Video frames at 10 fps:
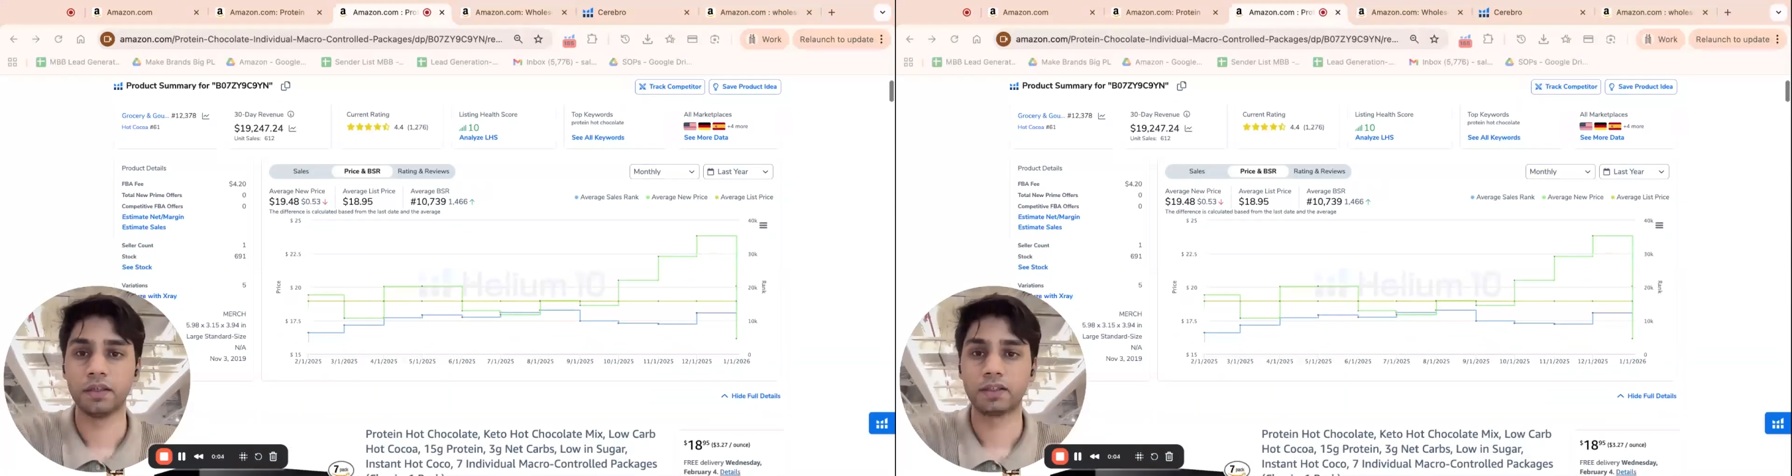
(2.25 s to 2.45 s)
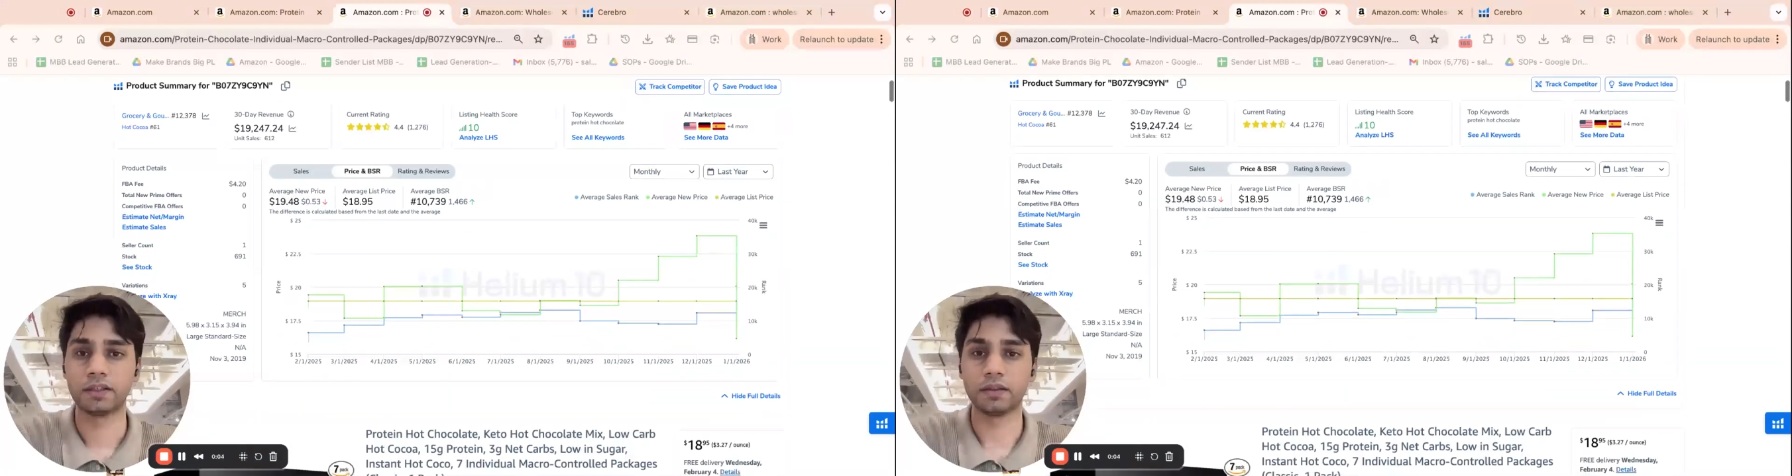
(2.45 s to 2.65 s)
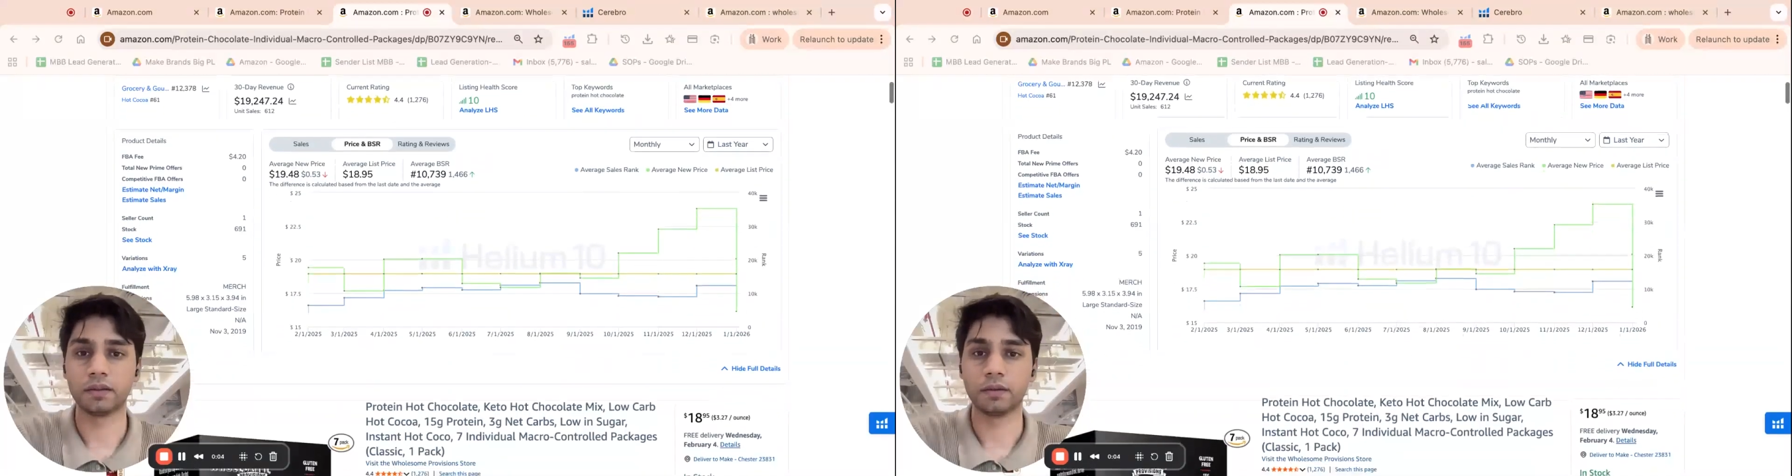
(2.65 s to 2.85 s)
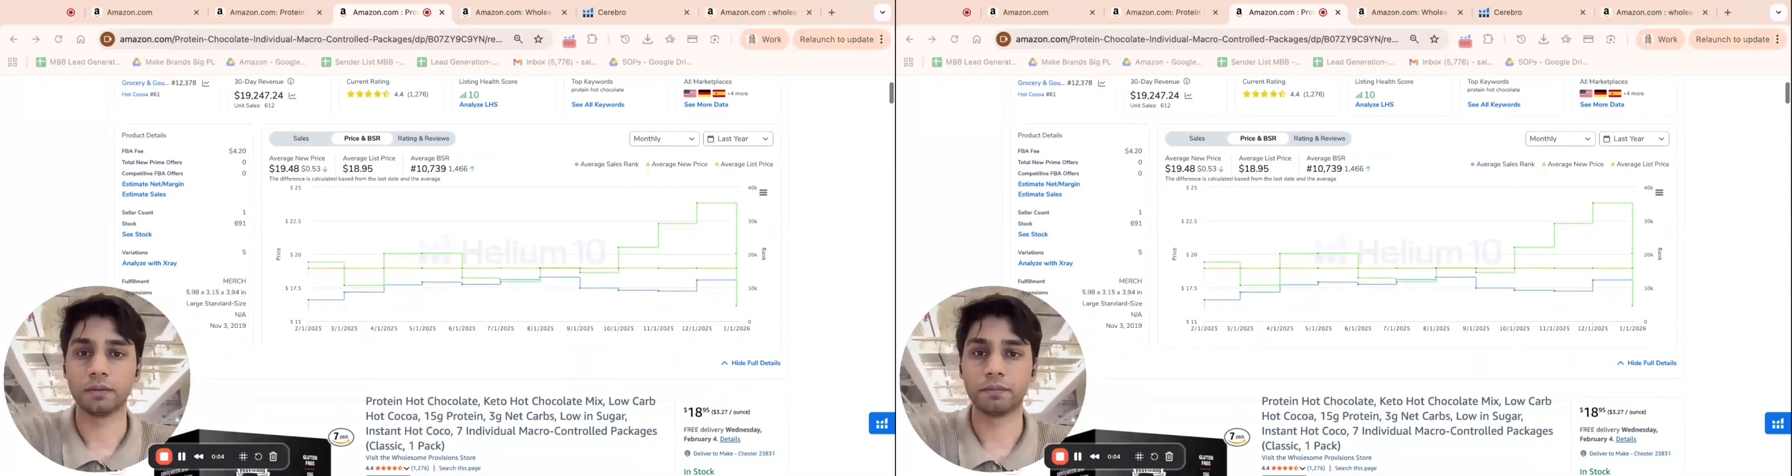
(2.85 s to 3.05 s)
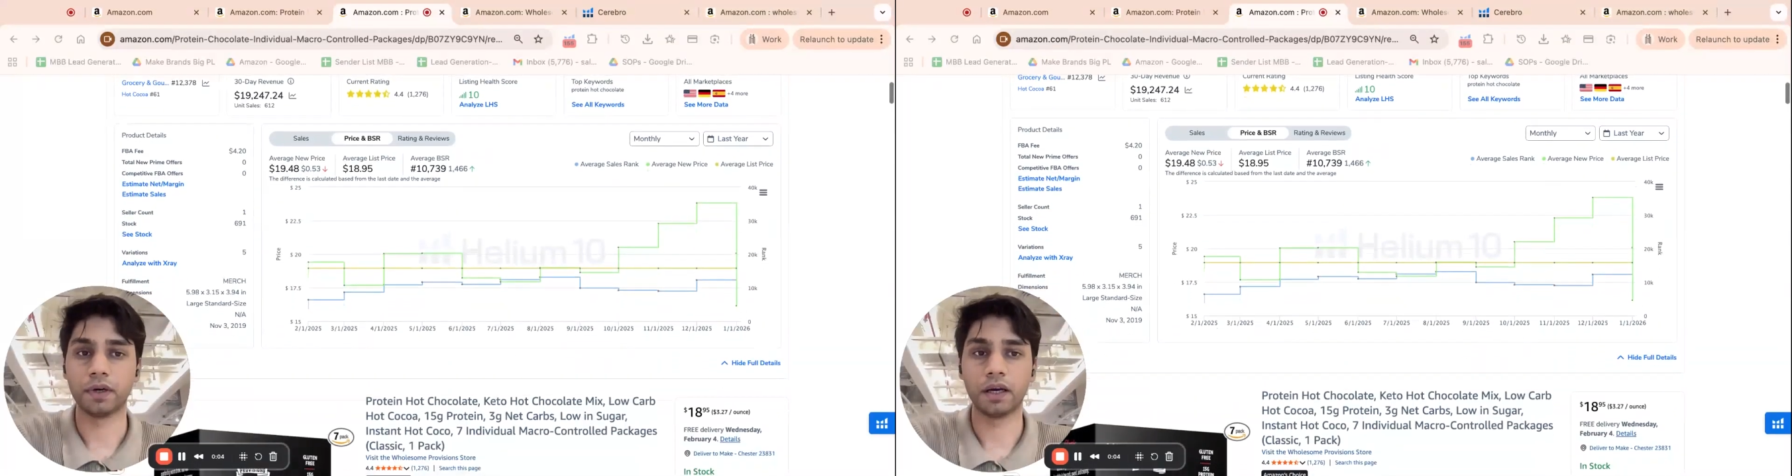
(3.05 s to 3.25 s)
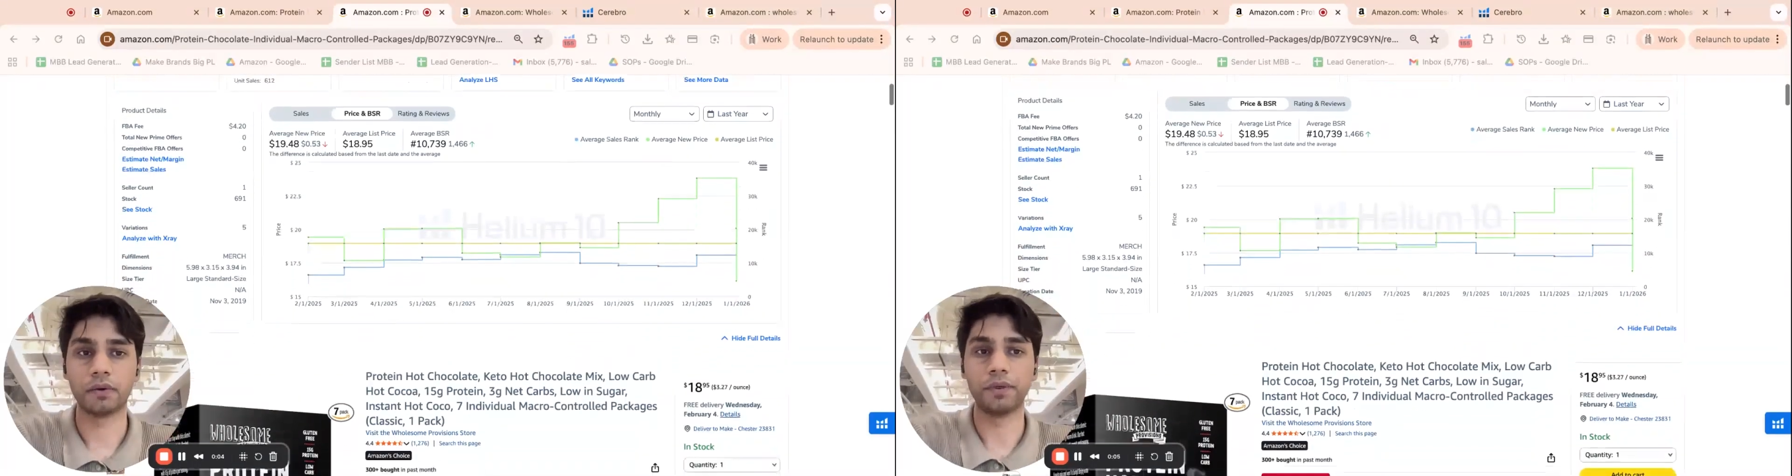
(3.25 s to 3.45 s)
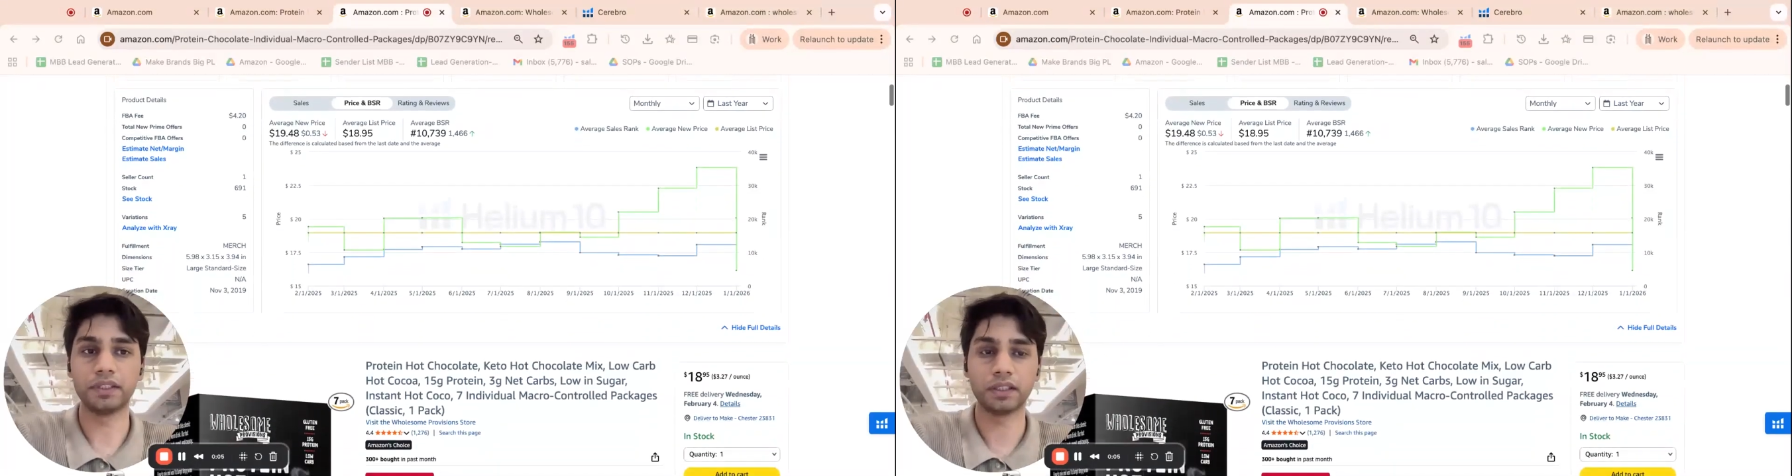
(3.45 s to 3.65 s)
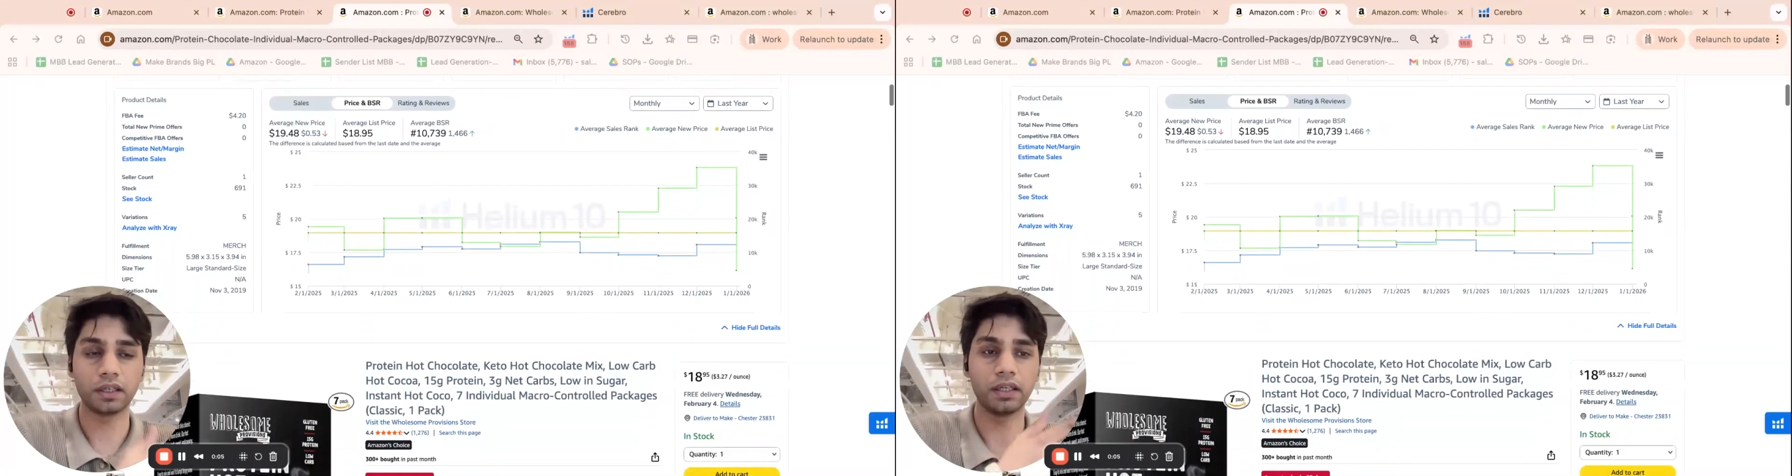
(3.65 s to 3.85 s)
So, I
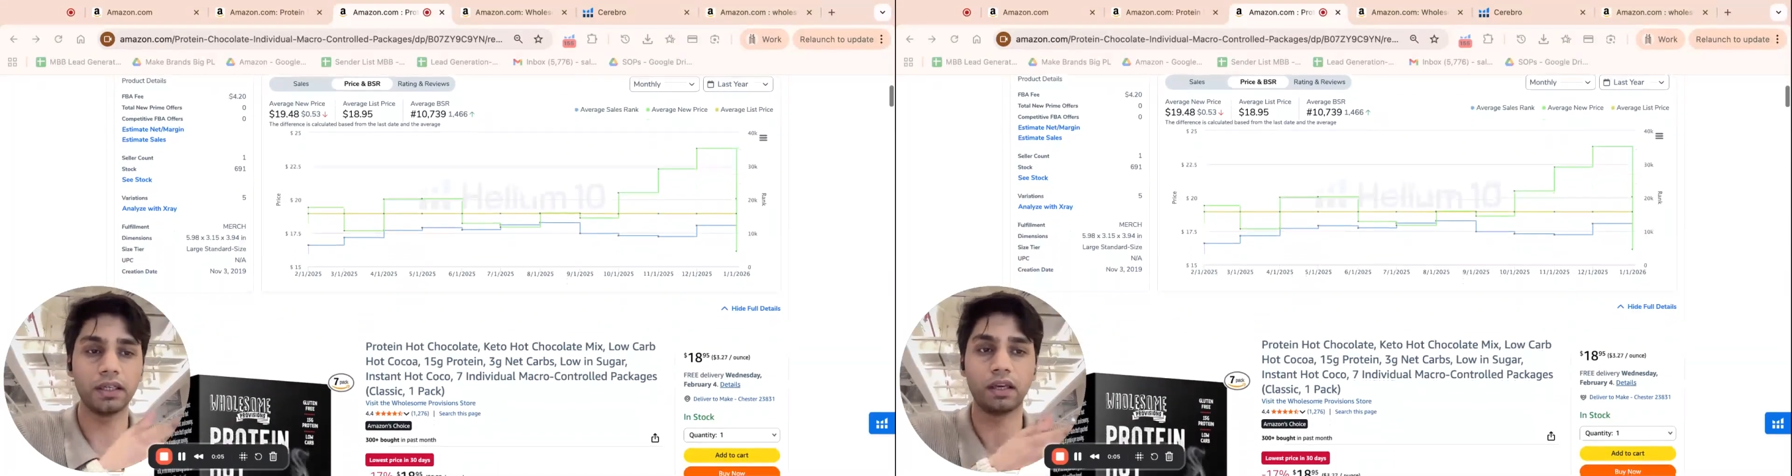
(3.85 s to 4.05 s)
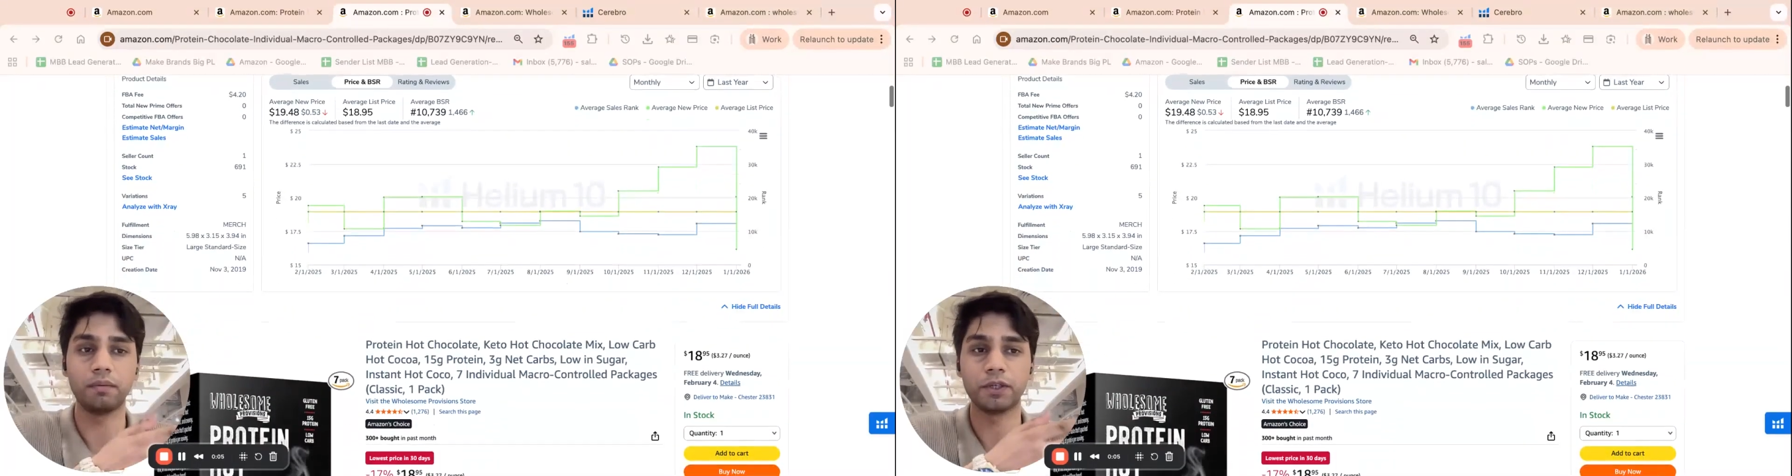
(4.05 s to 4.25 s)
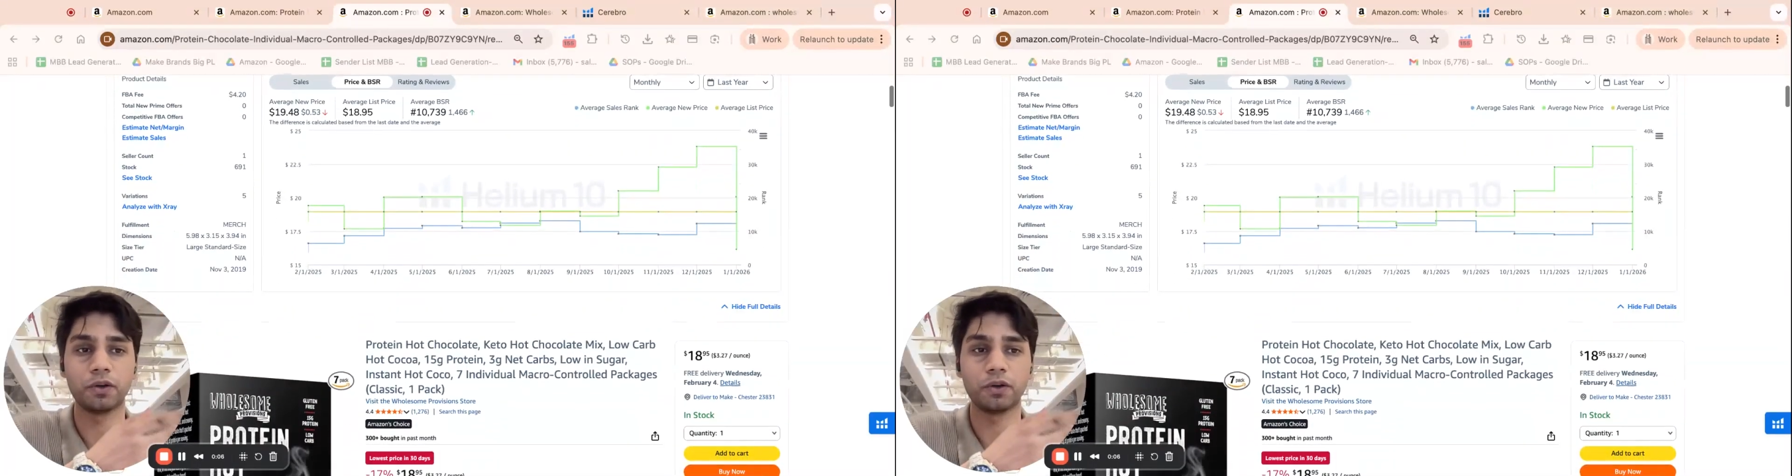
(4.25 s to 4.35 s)
recently came